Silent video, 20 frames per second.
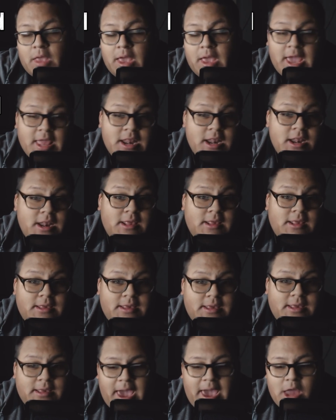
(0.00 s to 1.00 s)
and
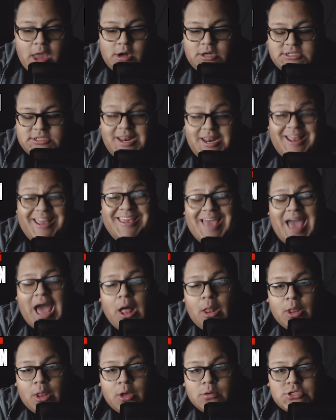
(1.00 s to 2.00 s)
Anderson and
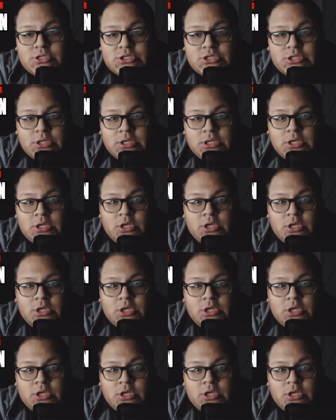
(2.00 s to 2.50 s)
Gallows,